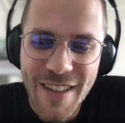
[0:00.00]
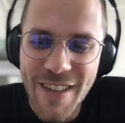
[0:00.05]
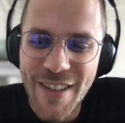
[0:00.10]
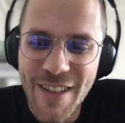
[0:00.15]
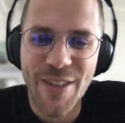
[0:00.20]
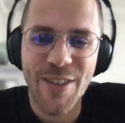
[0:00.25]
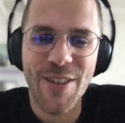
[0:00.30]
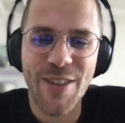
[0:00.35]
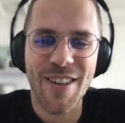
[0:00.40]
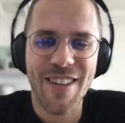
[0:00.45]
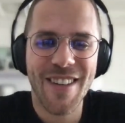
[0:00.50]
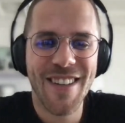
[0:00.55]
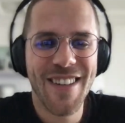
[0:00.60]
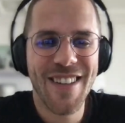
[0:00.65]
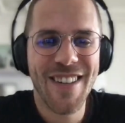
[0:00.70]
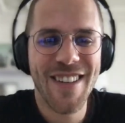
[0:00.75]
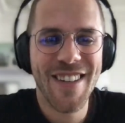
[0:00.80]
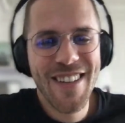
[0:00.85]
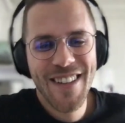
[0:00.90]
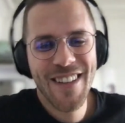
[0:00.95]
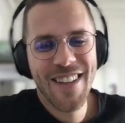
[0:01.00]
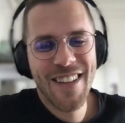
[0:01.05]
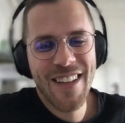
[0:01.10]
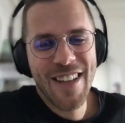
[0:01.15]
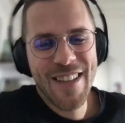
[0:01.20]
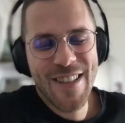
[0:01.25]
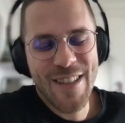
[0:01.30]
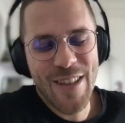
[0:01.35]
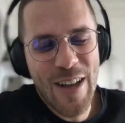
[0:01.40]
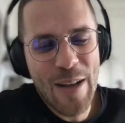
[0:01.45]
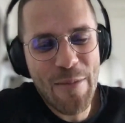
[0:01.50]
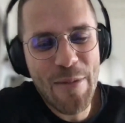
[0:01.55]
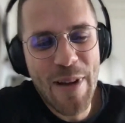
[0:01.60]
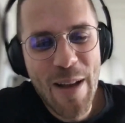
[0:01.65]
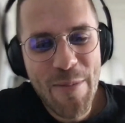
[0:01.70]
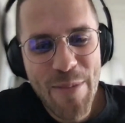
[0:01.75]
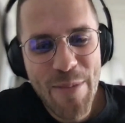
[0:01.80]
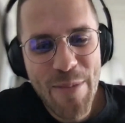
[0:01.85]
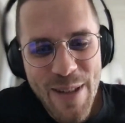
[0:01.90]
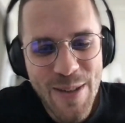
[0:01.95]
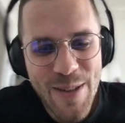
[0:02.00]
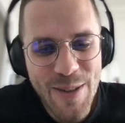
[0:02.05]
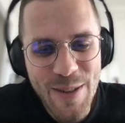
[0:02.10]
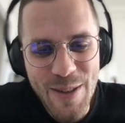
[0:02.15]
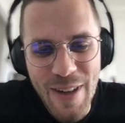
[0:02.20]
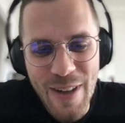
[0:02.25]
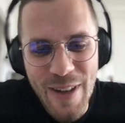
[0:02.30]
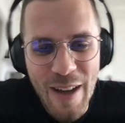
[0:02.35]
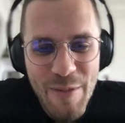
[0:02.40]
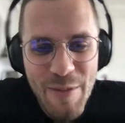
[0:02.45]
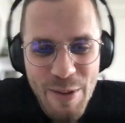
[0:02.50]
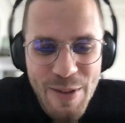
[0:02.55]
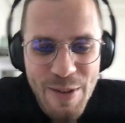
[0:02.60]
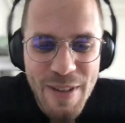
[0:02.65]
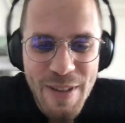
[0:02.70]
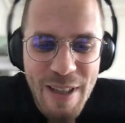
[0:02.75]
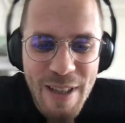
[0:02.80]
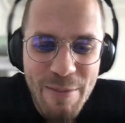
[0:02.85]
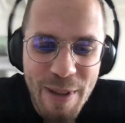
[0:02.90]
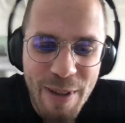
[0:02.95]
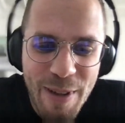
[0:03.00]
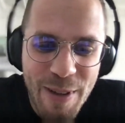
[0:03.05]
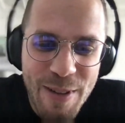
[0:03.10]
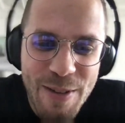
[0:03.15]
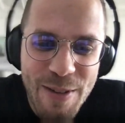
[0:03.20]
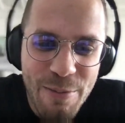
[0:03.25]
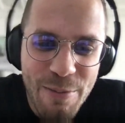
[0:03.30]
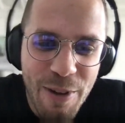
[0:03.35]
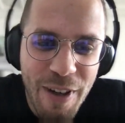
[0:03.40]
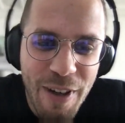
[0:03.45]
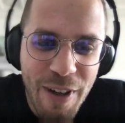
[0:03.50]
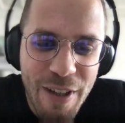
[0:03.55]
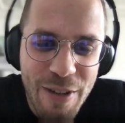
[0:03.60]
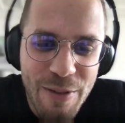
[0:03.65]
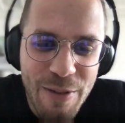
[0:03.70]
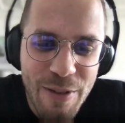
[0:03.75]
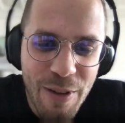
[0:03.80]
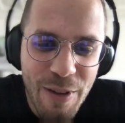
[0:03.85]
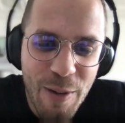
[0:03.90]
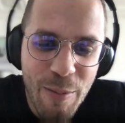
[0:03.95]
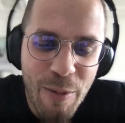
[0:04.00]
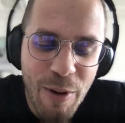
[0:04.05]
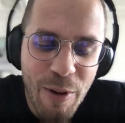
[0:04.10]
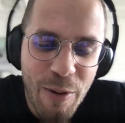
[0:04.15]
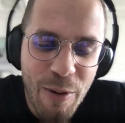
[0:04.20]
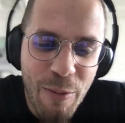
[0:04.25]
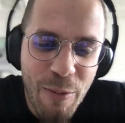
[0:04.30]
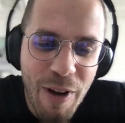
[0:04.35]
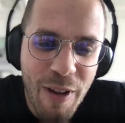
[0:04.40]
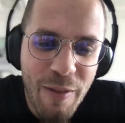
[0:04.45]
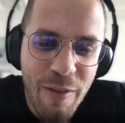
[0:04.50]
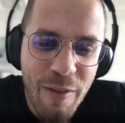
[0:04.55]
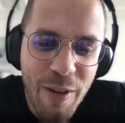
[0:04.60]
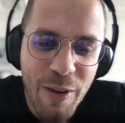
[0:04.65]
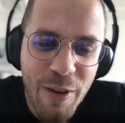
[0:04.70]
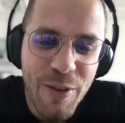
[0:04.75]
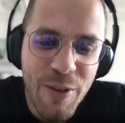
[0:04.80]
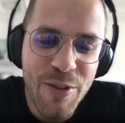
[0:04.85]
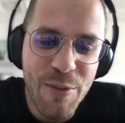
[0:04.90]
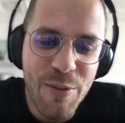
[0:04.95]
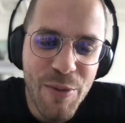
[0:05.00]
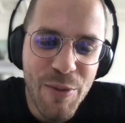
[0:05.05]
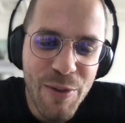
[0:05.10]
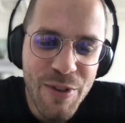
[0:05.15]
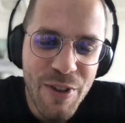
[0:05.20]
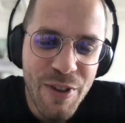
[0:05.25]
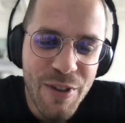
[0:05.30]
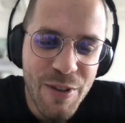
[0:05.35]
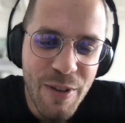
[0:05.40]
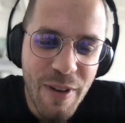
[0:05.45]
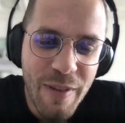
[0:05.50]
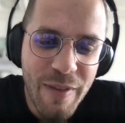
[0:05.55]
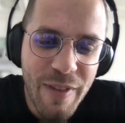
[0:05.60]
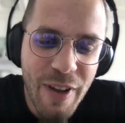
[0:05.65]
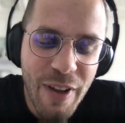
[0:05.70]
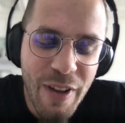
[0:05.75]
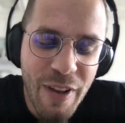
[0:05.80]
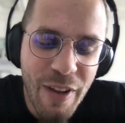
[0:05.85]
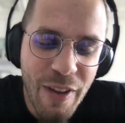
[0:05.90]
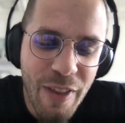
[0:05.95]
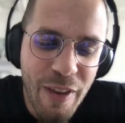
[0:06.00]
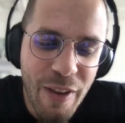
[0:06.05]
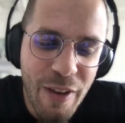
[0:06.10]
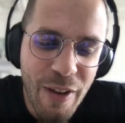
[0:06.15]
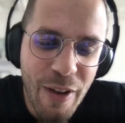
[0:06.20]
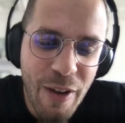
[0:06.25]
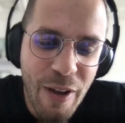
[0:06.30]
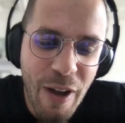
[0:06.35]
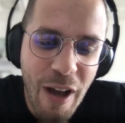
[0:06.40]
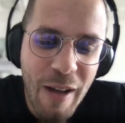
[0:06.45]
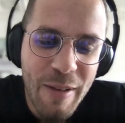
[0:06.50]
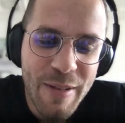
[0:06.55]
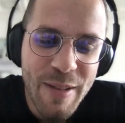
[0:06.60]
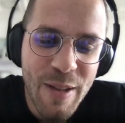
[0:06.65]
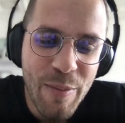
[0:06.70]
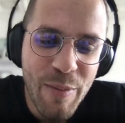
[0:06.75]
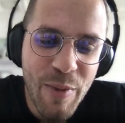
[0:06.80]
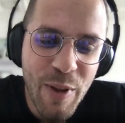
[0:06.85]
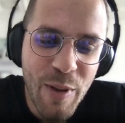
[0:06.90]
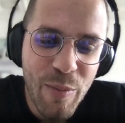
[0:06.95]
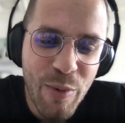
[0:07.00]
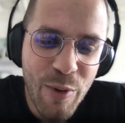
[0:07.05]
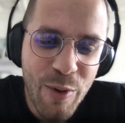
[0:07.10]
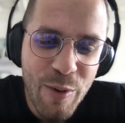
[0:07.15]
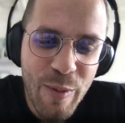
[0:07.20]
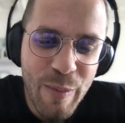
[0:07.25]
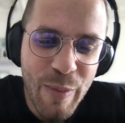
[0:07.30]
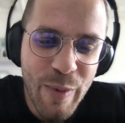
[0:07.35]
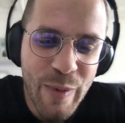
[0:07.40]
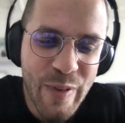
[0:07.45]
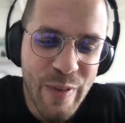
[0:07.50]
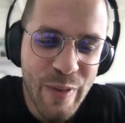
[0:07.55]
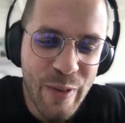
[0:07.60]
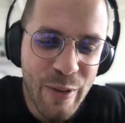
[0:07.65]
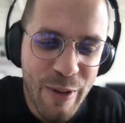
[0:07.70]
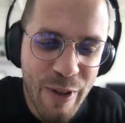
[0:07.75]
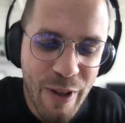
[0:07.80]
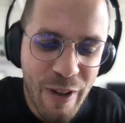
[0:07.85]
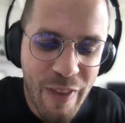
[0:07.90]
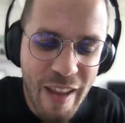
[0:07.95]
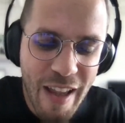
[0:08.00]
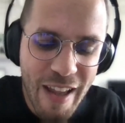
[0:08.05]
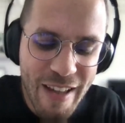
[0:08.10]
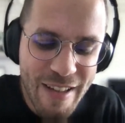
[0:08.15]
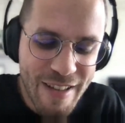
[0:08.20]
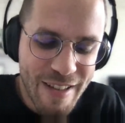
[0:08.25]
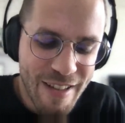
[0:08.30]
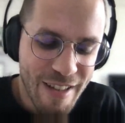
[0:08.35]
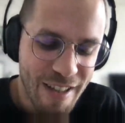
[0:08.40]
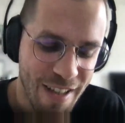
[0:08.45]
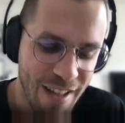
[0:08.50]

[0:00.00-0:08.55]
Good. So I'm happy to have you today because we're going to talk about one of the contributions you have done on the awesome notebook repository on NAS.